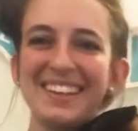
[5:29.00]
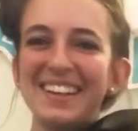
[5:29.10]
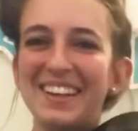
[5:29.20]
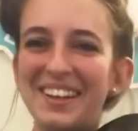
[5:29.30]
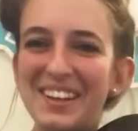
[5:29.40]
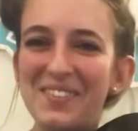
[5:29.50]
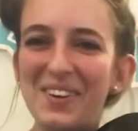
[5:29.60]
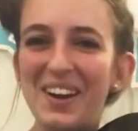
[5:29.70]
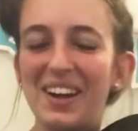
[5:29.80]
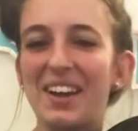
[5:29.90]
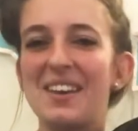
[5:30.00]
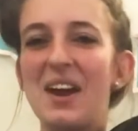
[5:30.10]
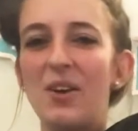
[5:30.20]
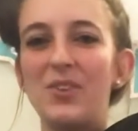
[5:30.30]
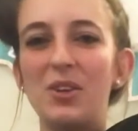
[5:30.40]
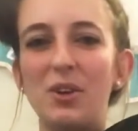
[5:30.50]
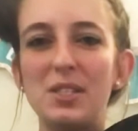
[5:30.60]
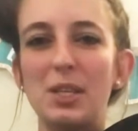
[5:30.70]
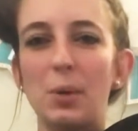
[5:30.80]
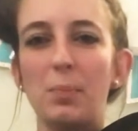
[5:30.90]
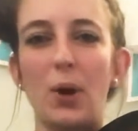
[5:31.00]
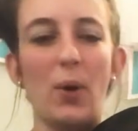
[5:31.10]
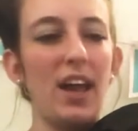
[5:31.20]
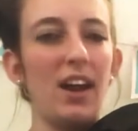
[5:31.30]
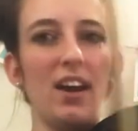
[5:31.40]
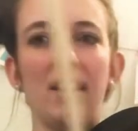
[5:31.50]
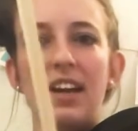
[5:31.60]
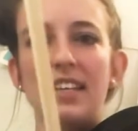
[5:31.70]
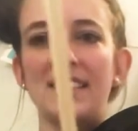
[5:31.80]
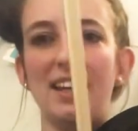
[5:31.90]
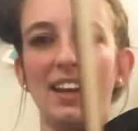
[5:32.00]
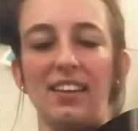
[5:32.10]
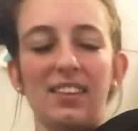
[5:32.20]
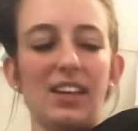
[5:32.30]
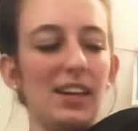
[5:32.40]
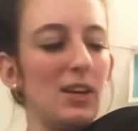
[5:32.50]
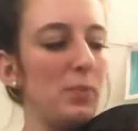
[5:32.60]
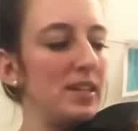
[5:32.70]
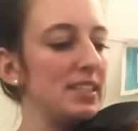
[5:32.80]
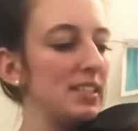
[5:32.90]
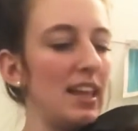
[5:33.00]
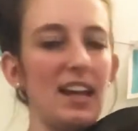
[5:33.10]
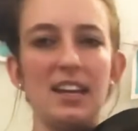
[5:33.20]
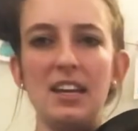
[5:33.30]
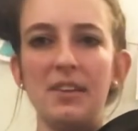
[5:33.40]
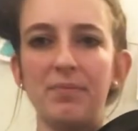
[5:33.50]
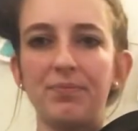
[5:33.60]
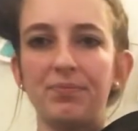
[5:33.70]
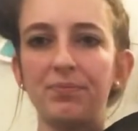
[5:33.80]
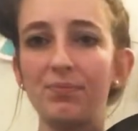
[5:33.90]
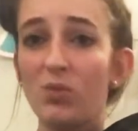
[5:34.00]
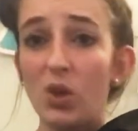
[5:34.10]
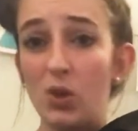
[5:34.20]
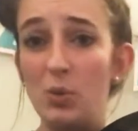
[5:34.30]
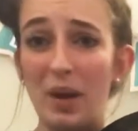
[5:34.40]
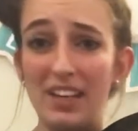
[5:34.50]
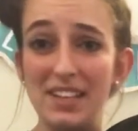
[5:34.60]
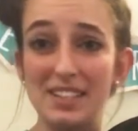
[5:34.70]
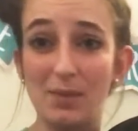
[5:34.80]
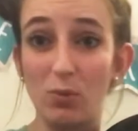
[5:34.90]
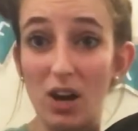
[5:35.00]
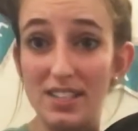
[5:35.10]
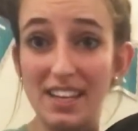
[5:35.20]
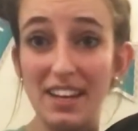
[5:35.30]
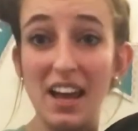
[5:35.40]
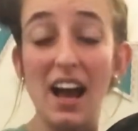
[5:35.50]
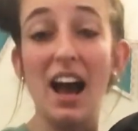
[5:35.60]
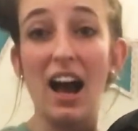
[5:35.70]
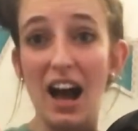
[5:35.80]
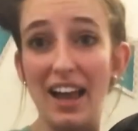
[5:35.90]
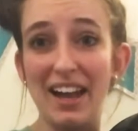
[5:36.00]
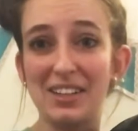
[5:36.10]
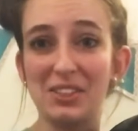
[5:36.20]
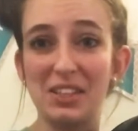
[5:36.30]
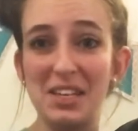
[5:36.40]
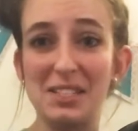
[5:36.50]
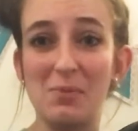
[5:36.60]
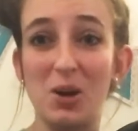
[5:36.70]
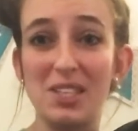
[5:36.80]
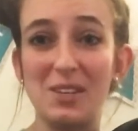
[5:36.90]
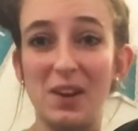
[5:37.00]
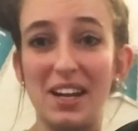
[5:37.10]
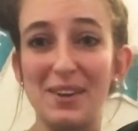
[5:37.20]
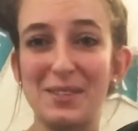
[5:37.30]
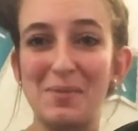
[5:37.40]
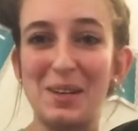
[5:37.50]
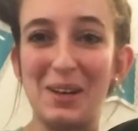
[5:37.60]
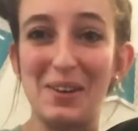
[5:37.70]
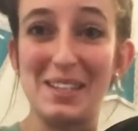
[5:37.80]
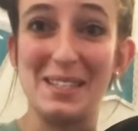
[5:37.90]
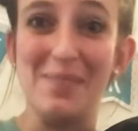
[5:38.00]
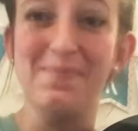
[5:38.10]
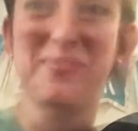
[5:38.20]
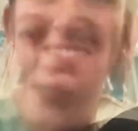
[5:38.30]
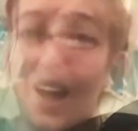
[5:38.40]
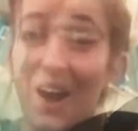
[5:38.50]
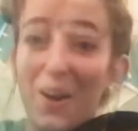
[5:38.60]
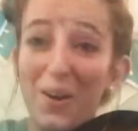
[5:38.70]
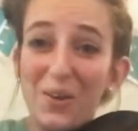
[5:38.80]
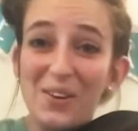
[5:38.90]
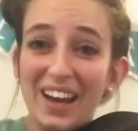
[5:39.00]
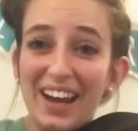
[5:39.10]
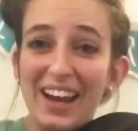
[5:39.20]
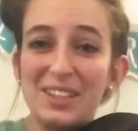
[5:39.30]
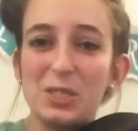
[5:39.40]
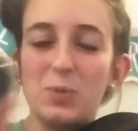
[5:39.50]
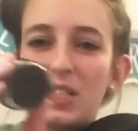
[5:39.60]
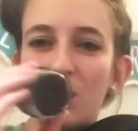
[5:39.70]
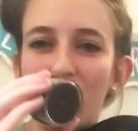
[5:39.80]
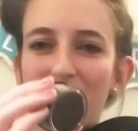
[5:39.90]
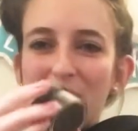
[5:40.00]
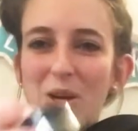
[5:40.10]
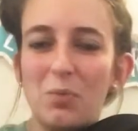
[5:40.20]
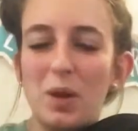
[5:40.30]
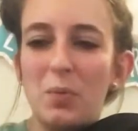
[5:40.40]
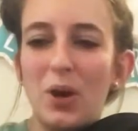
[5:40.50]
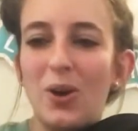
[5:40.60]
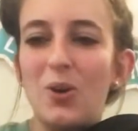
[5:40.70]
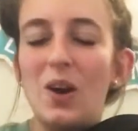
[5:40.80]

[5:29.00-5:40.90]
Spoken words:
Good work. Now, if you notice your bow hair is getting a little bit sliding, you might need some rosin. I actually need some rosin right now, so I'm gonna go get some. Okay, I just put some rosin on my bow.